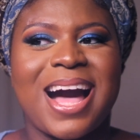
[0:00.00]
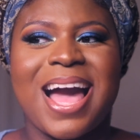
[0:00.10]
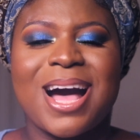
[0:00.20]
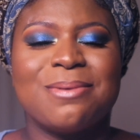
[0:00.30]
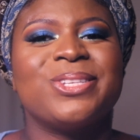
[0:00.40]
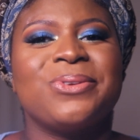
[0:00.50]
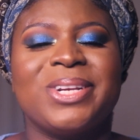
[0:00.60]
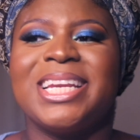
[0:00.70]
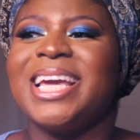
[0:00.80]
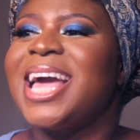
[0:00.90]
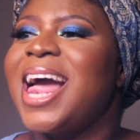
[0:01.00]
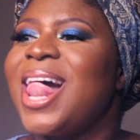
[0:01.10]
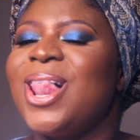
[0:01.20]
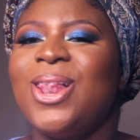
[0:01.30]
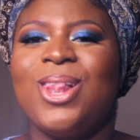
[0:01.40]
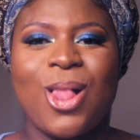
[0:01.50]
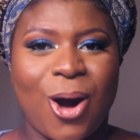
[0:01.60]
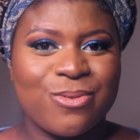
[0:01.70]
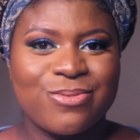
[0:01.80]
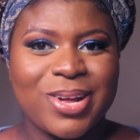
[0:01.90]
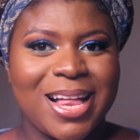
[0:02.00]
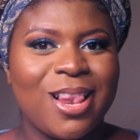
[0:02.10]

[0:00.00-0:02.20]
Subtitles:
I absolutely love